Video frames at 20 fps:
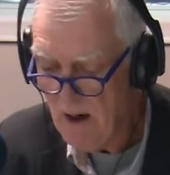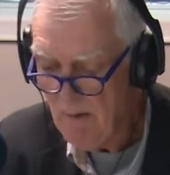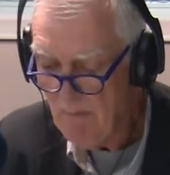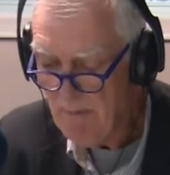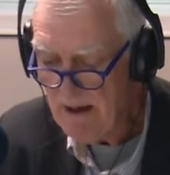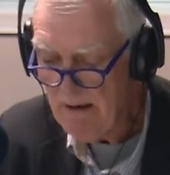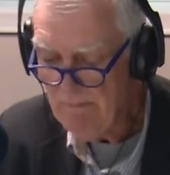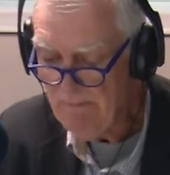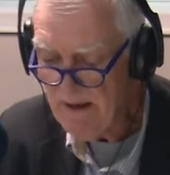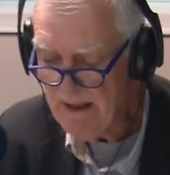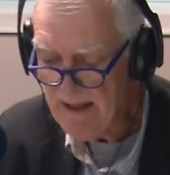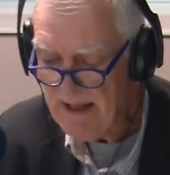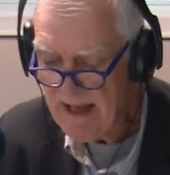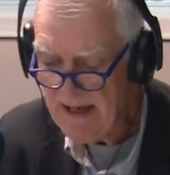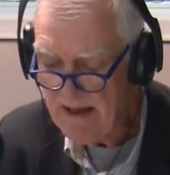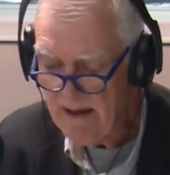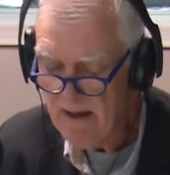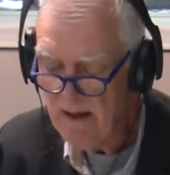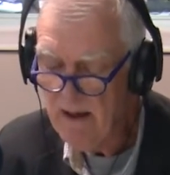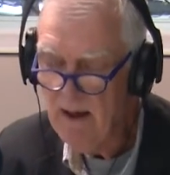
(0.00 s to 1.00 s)
But if he
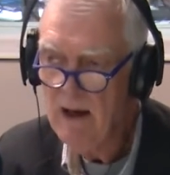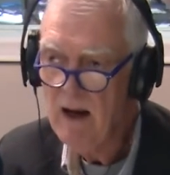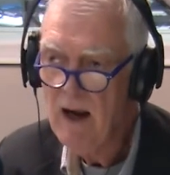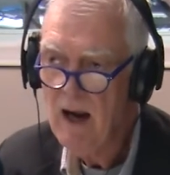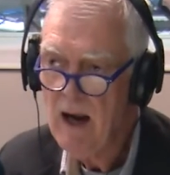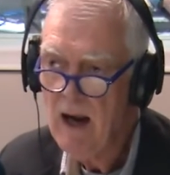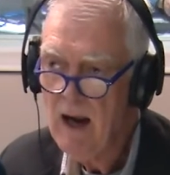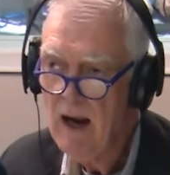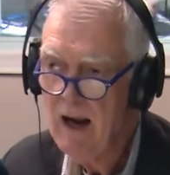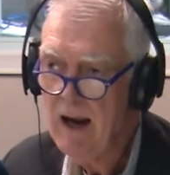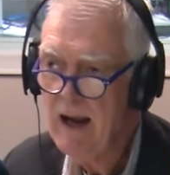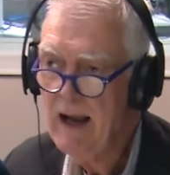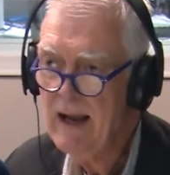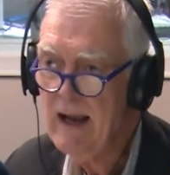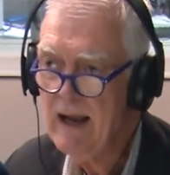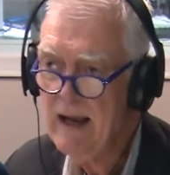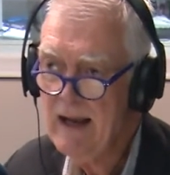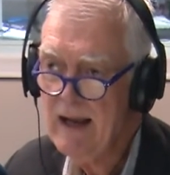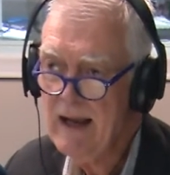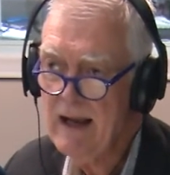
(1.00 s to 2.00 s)
then
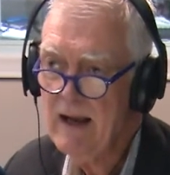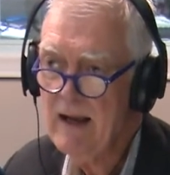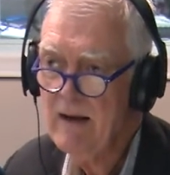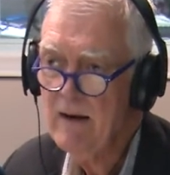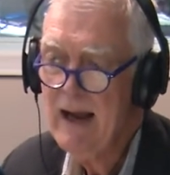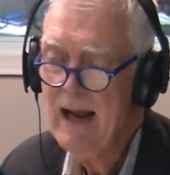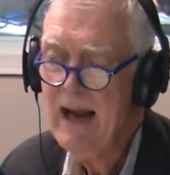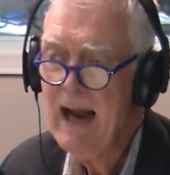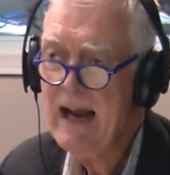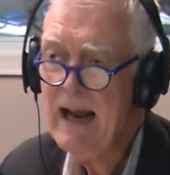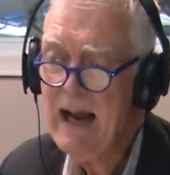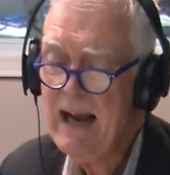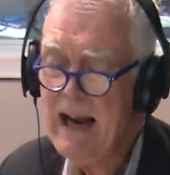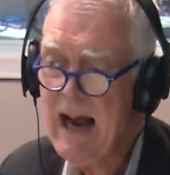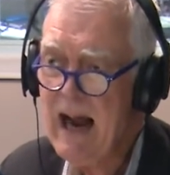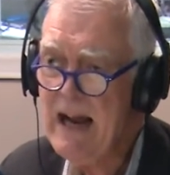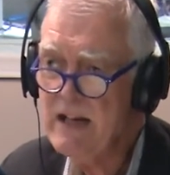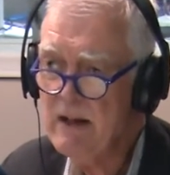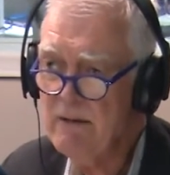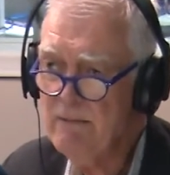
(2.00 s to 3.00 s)

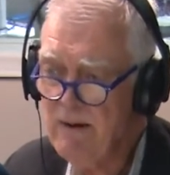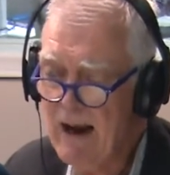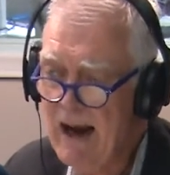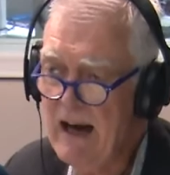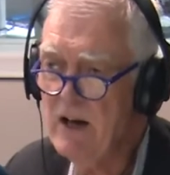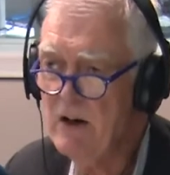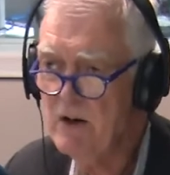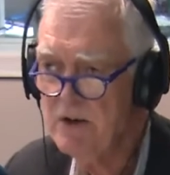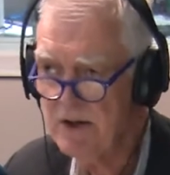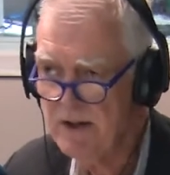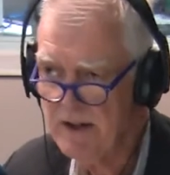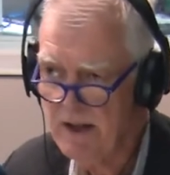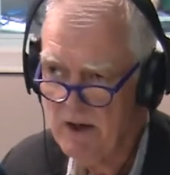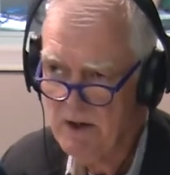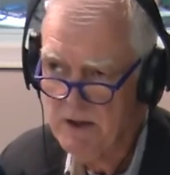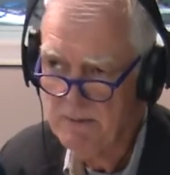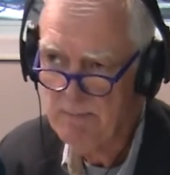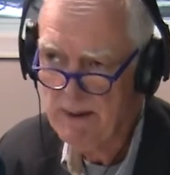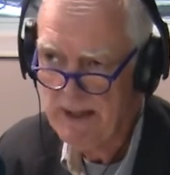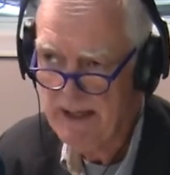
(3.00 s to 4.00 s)
added value to
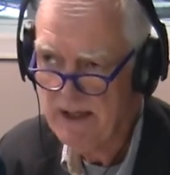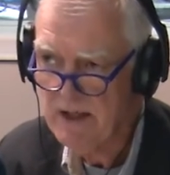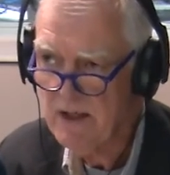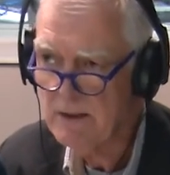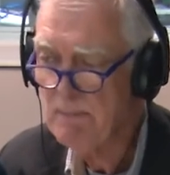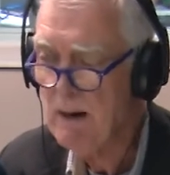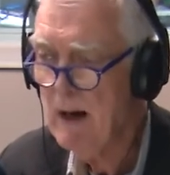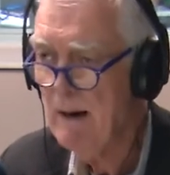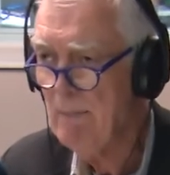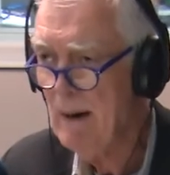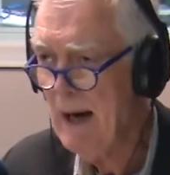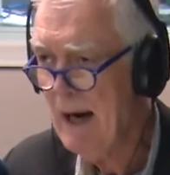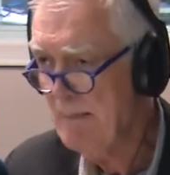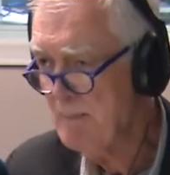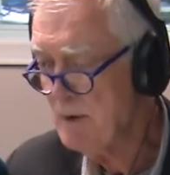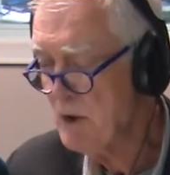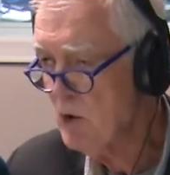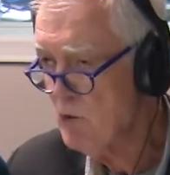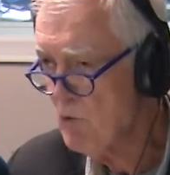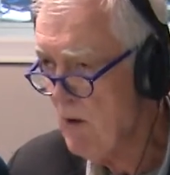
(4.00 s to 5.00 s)
those beans by
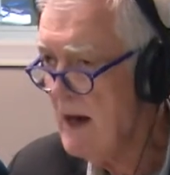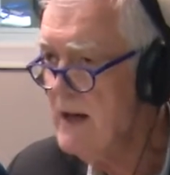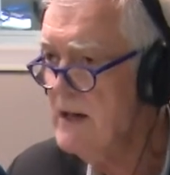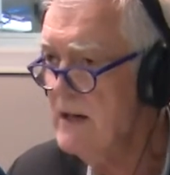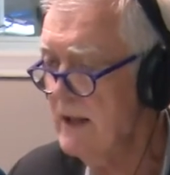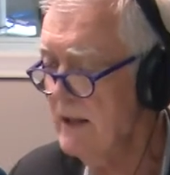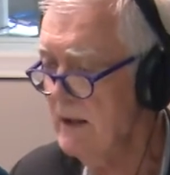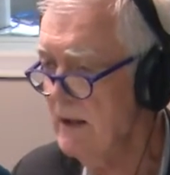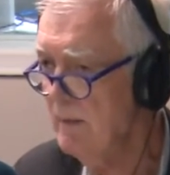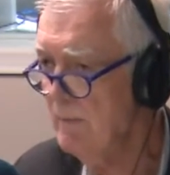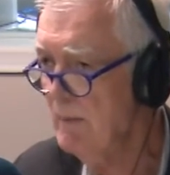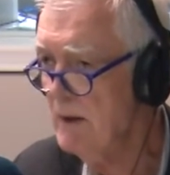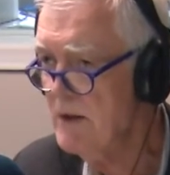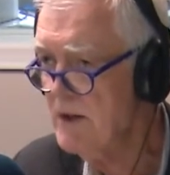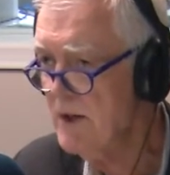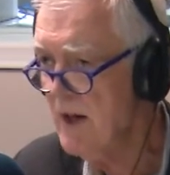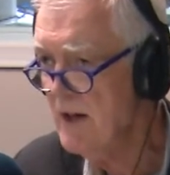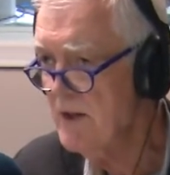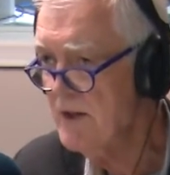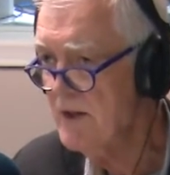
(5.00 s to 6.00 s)
perhaps grinding them
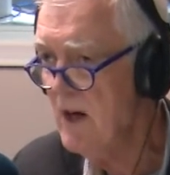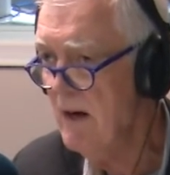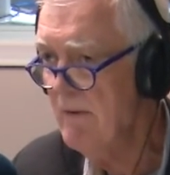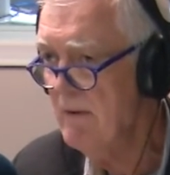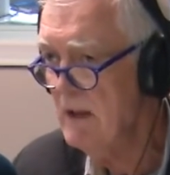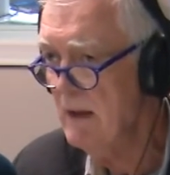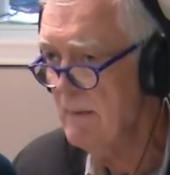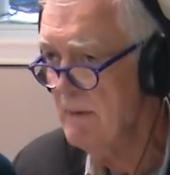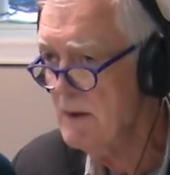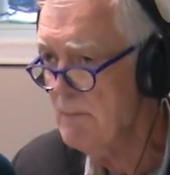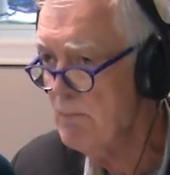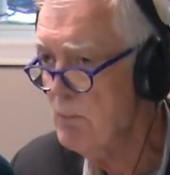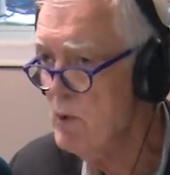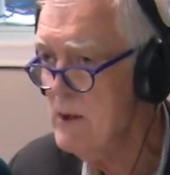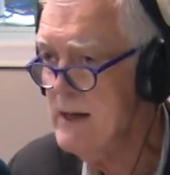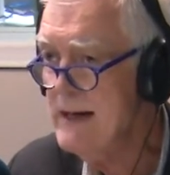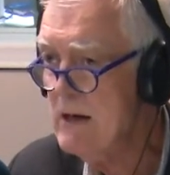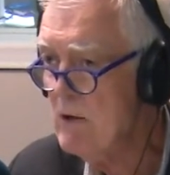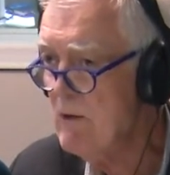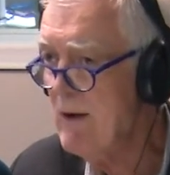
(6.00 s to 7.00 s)
and serving them as
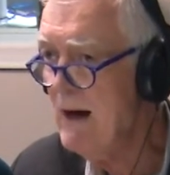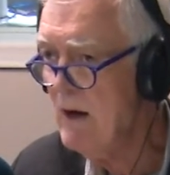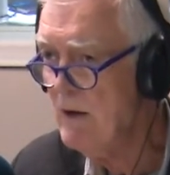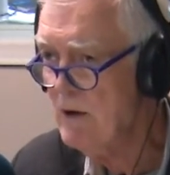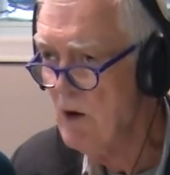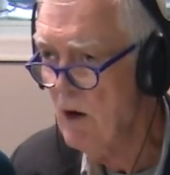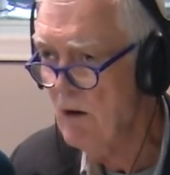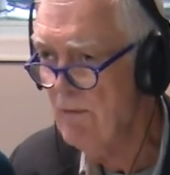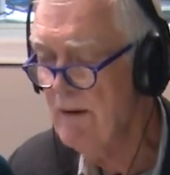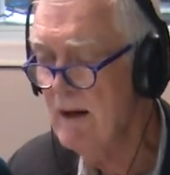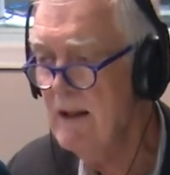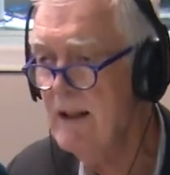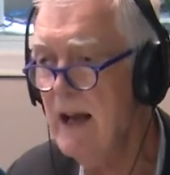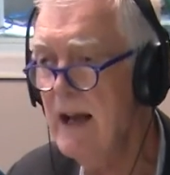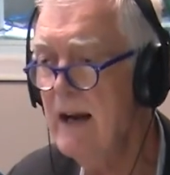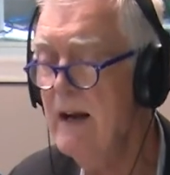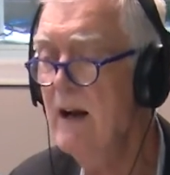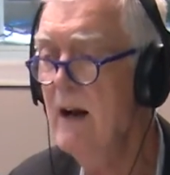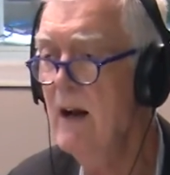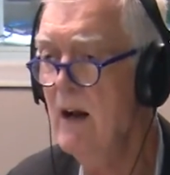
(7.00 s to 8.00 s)
pre-ground coffee,
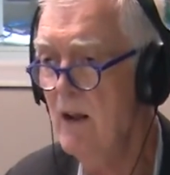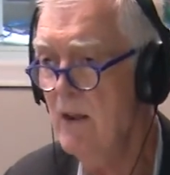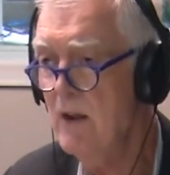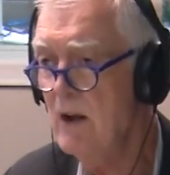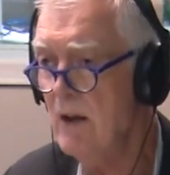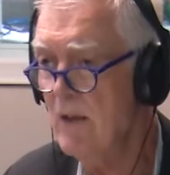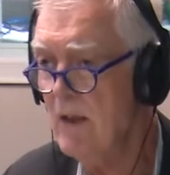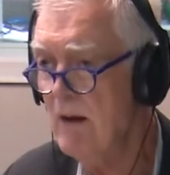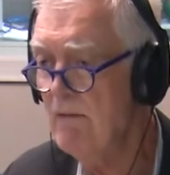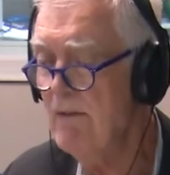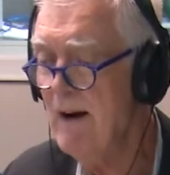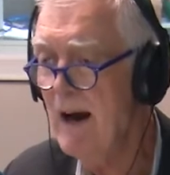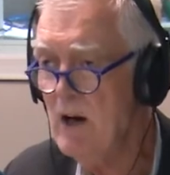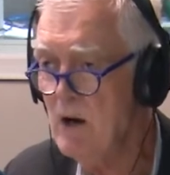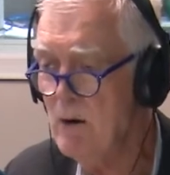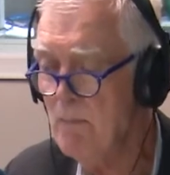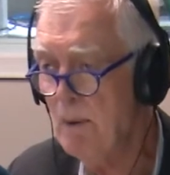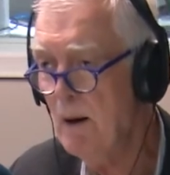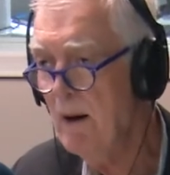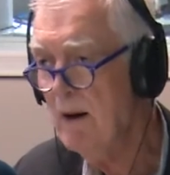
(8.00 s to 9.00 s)
then the
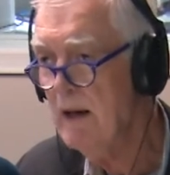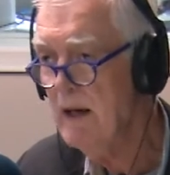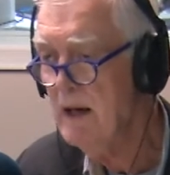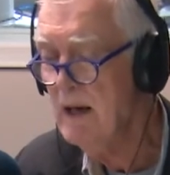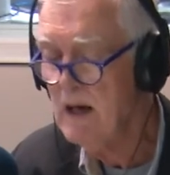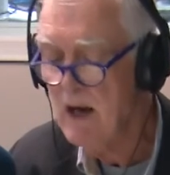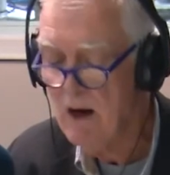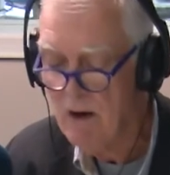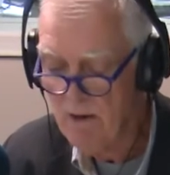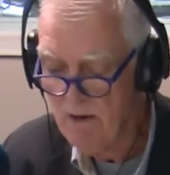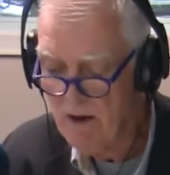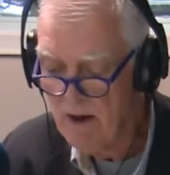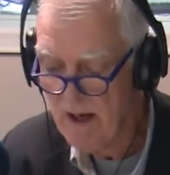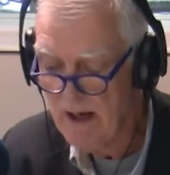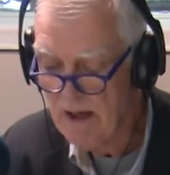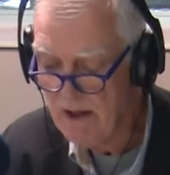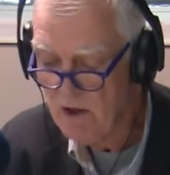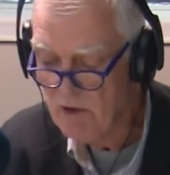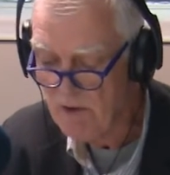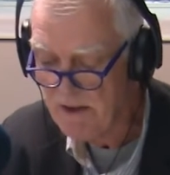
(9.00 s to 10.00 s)
value per kilo
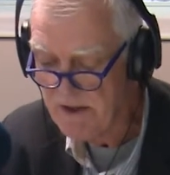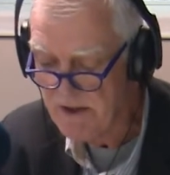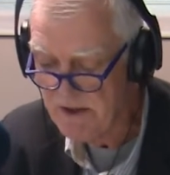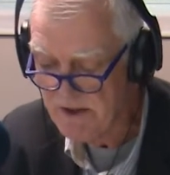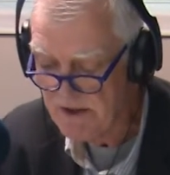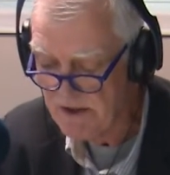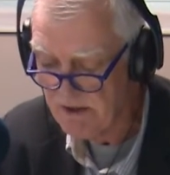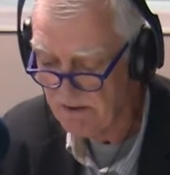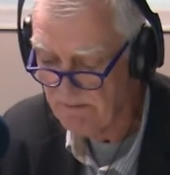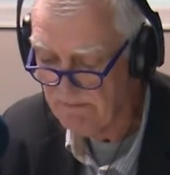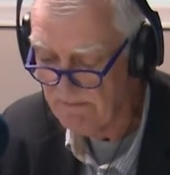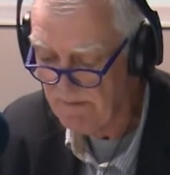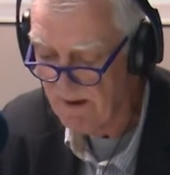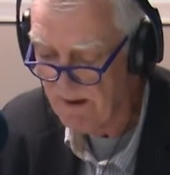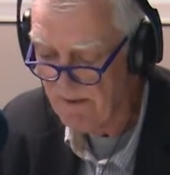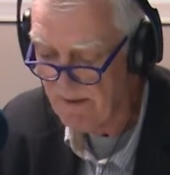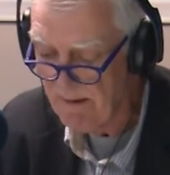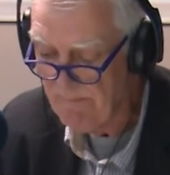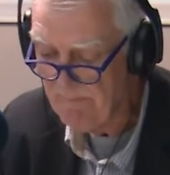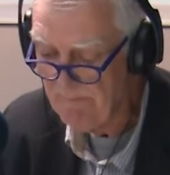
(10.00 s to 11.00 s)
increased still
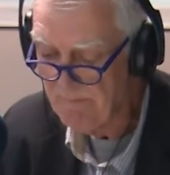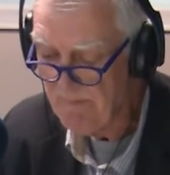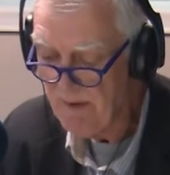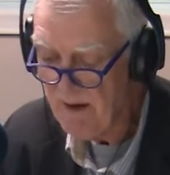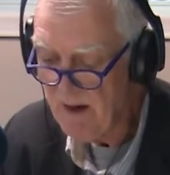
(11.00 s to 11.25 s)
further